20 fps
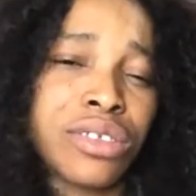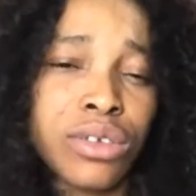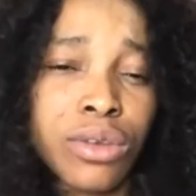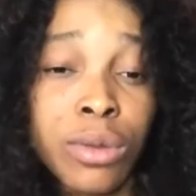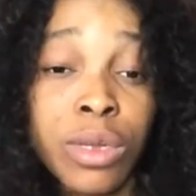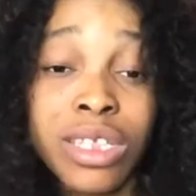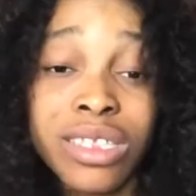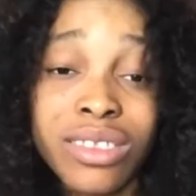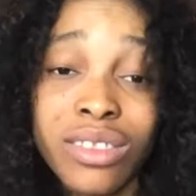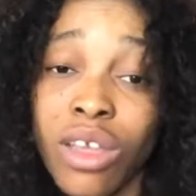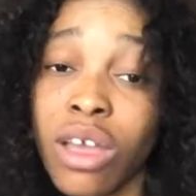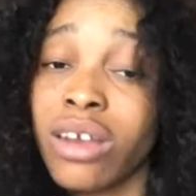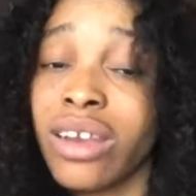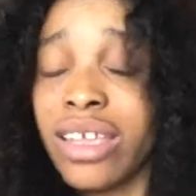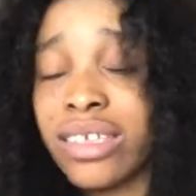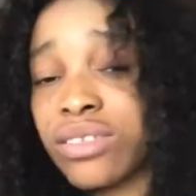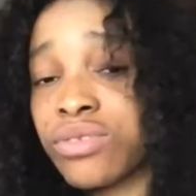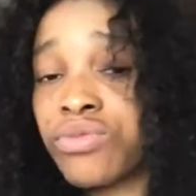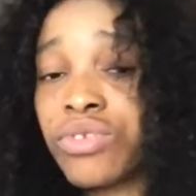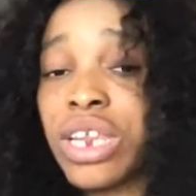It's not
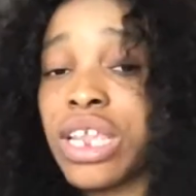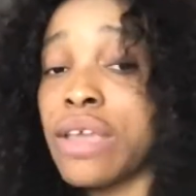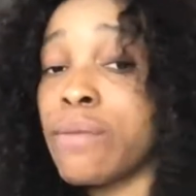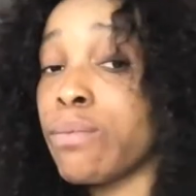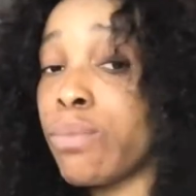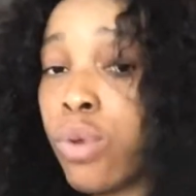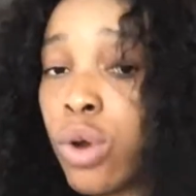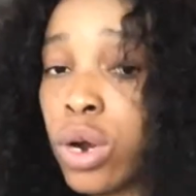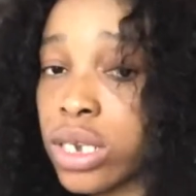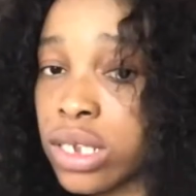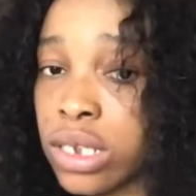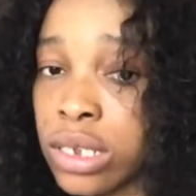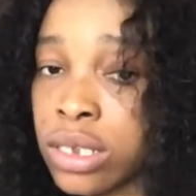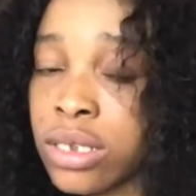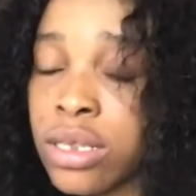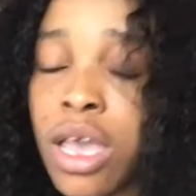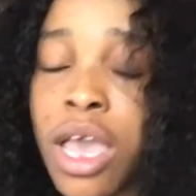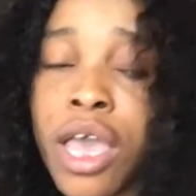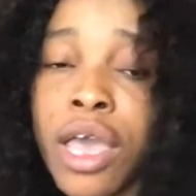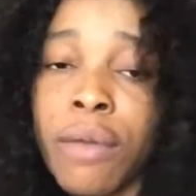necessarily
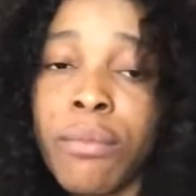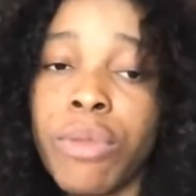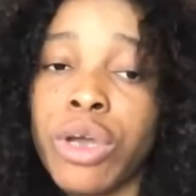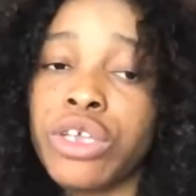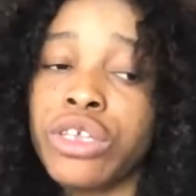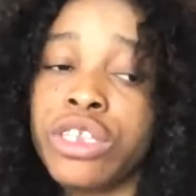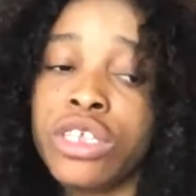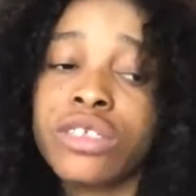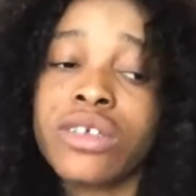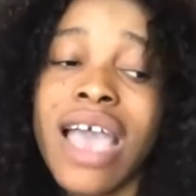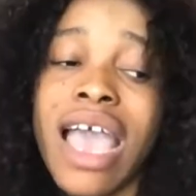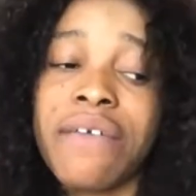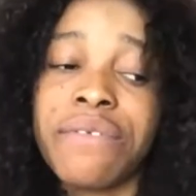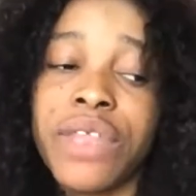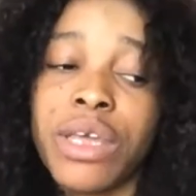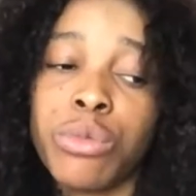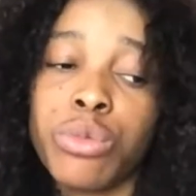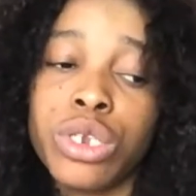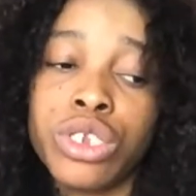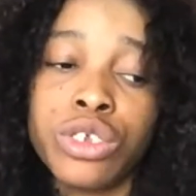important, but you need to have
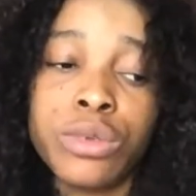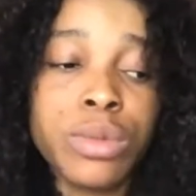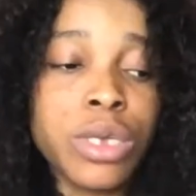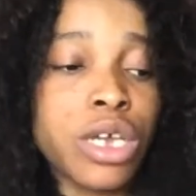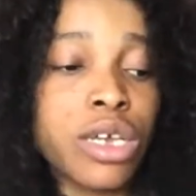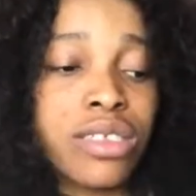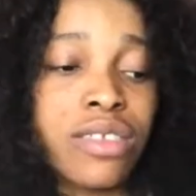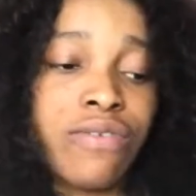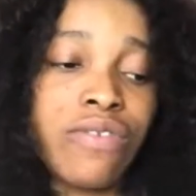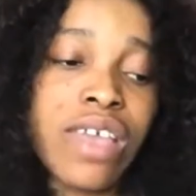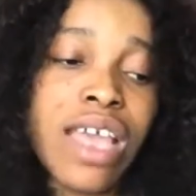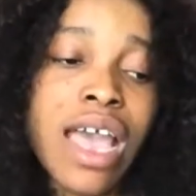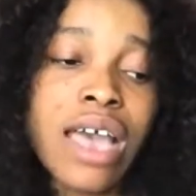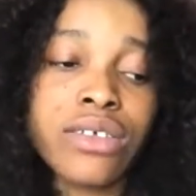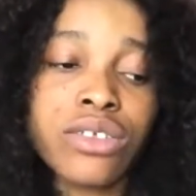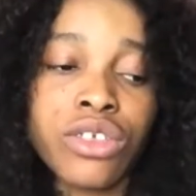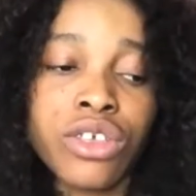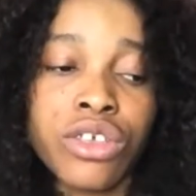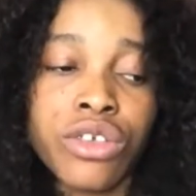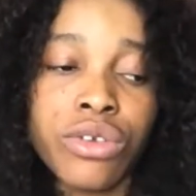them with you, because if they
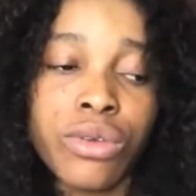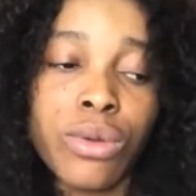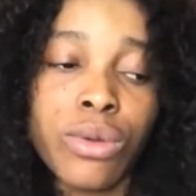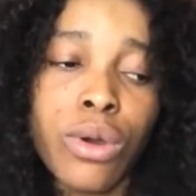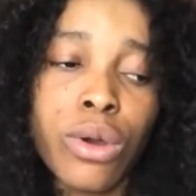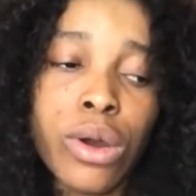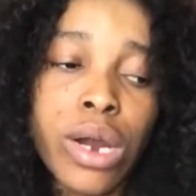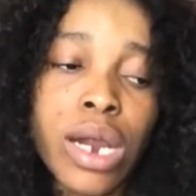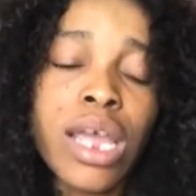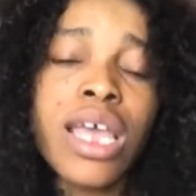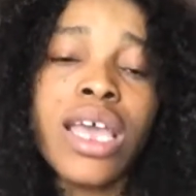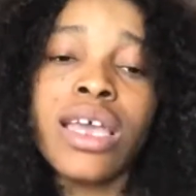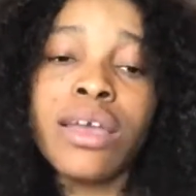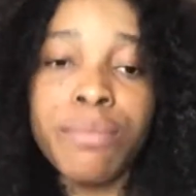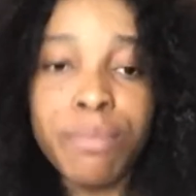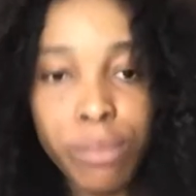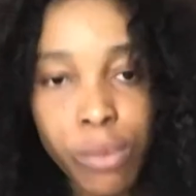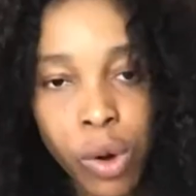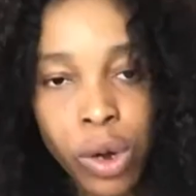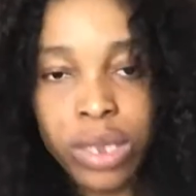ask you or
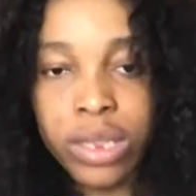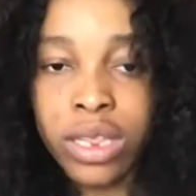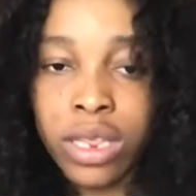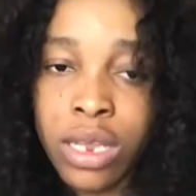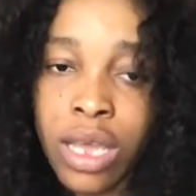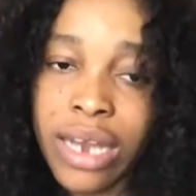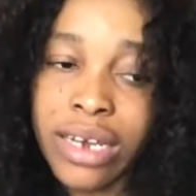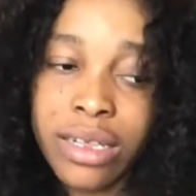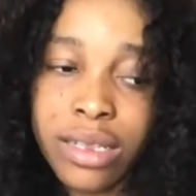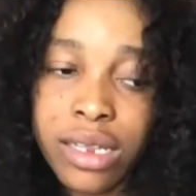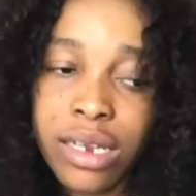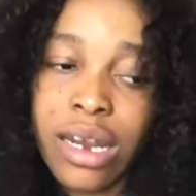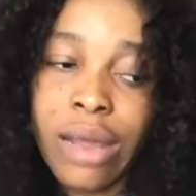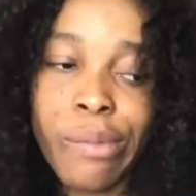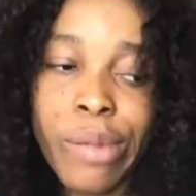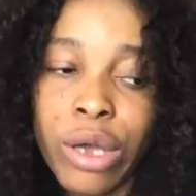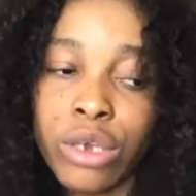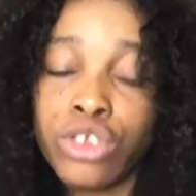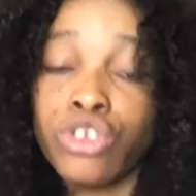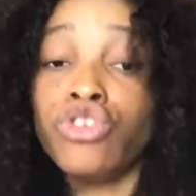more anything
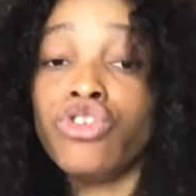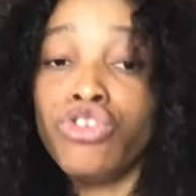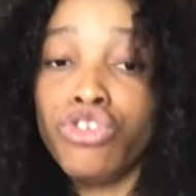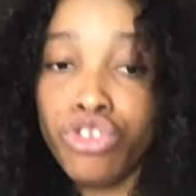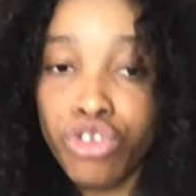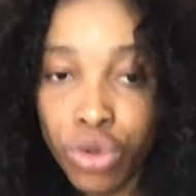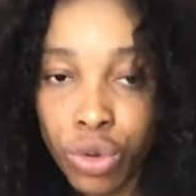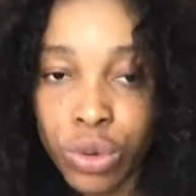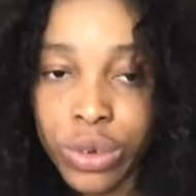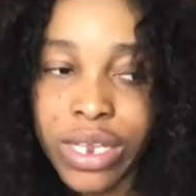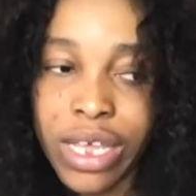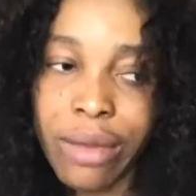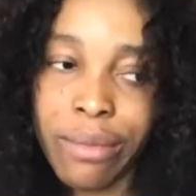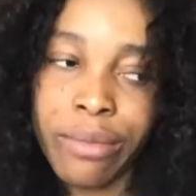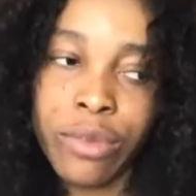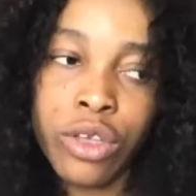about them.